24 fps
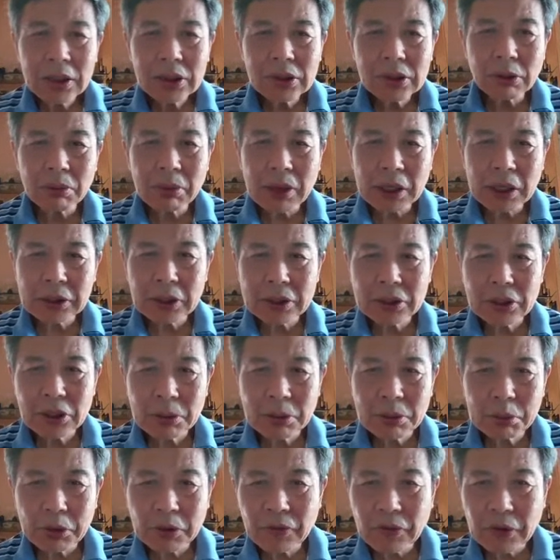So Bhante
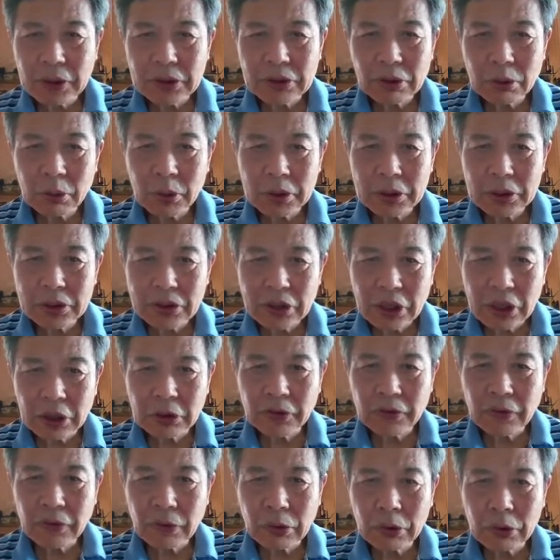Ji prefers the word
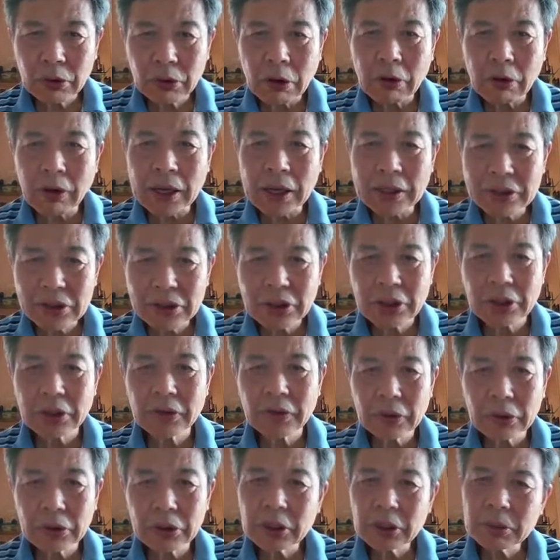skillful or
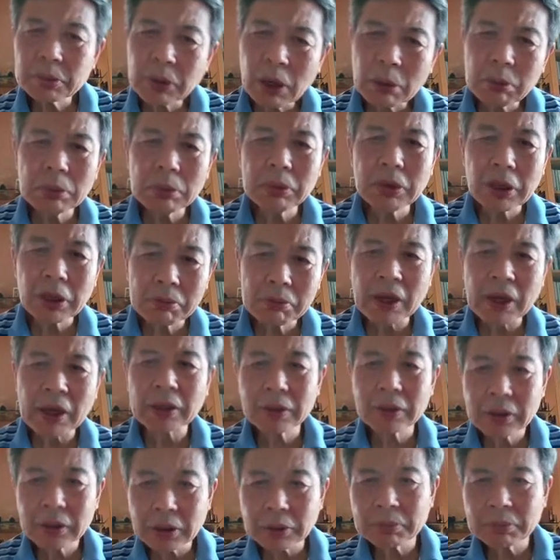unskillful. It's probably a
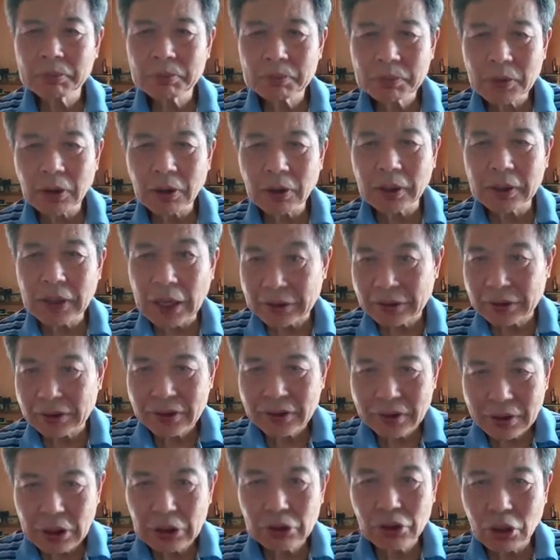better term. All right,
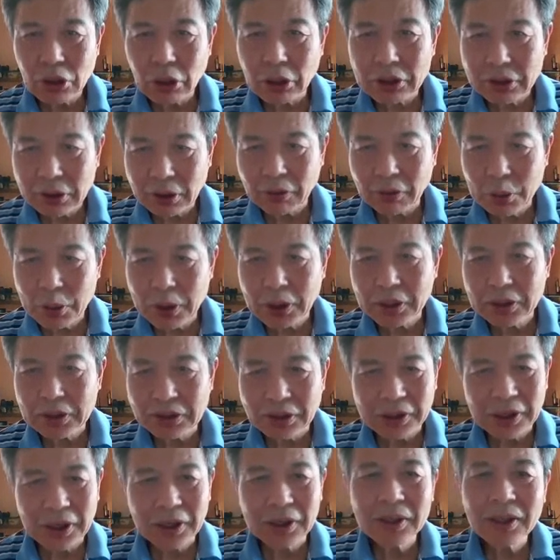that's his choice of words,
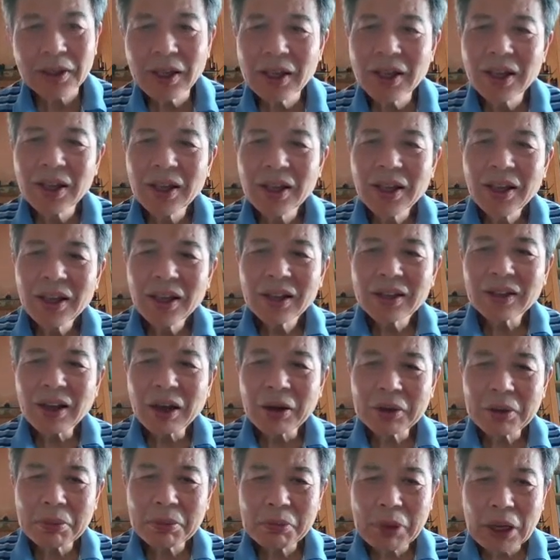okay?
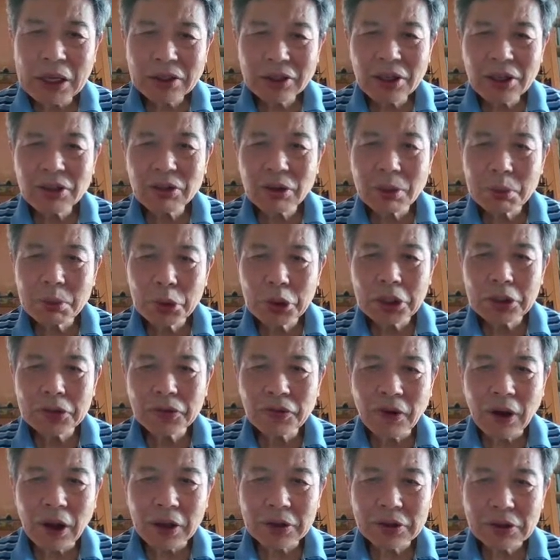Now, the basis of
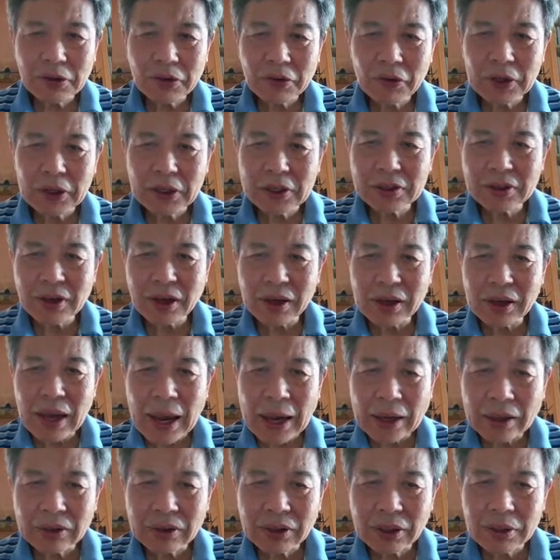Buddhist philosophy is that
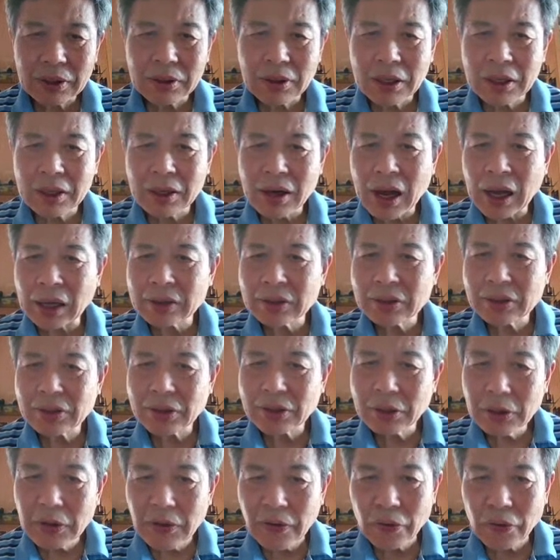acting in
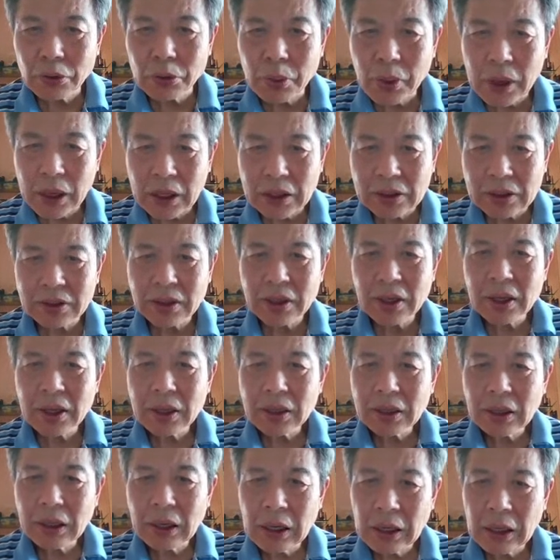unskillful ways
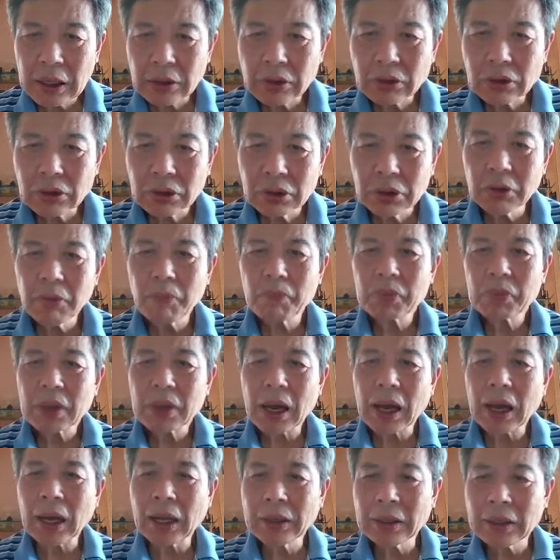lead to
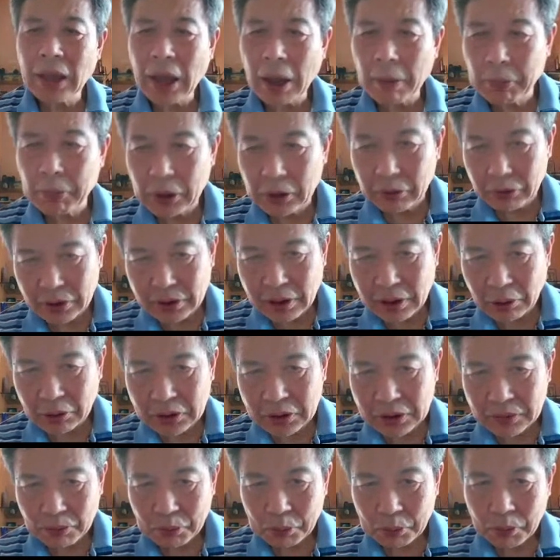unhappy
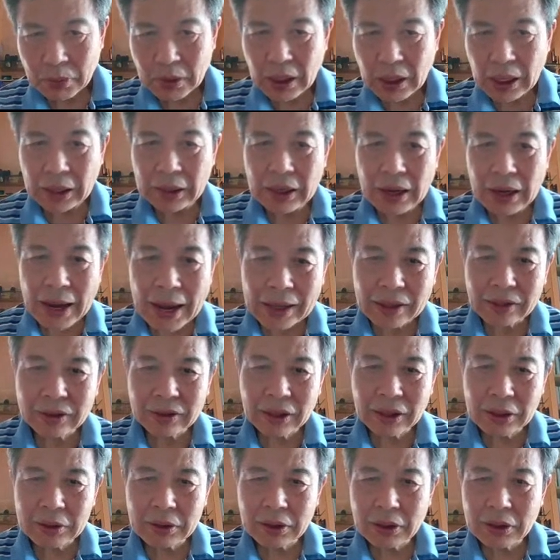results, and
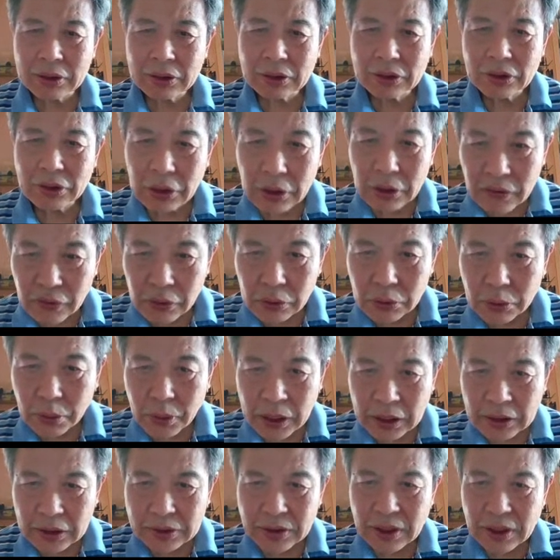acting in skillful
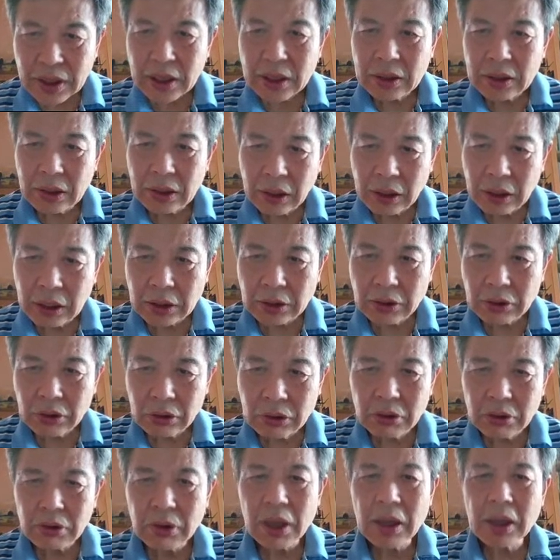ways lead
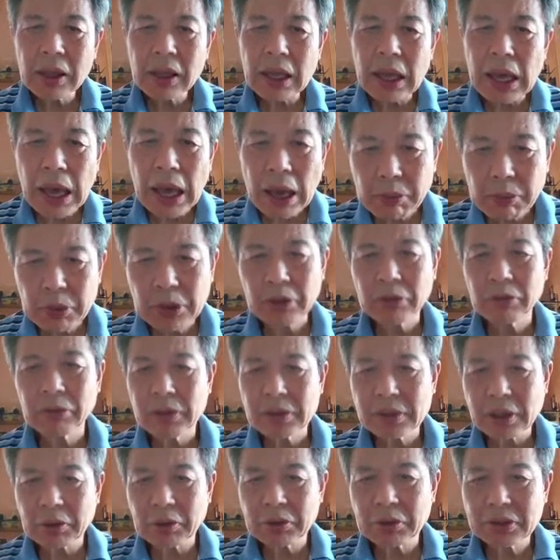to happy
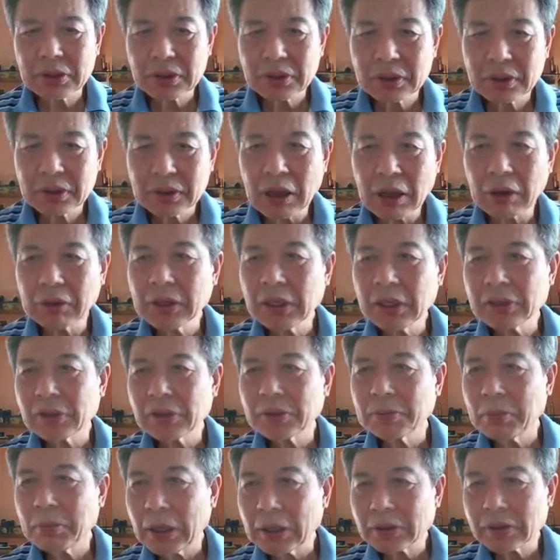results. Now, this
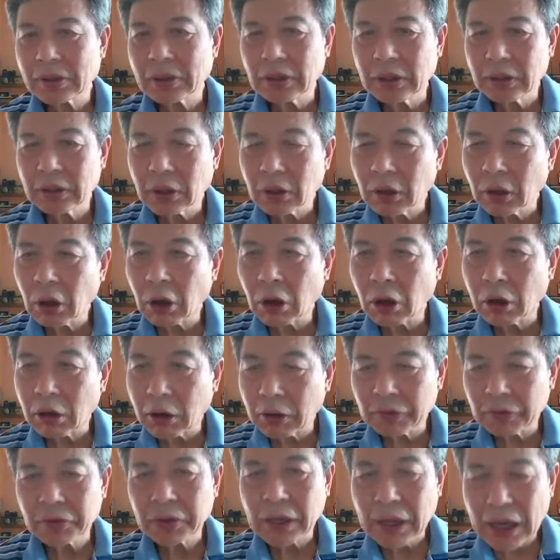is basically the law
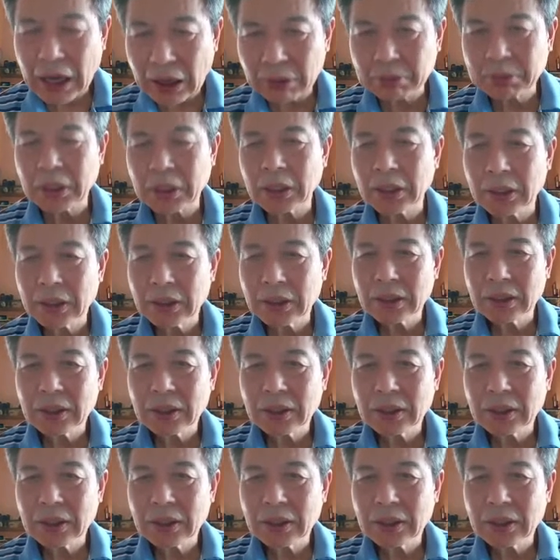of karma.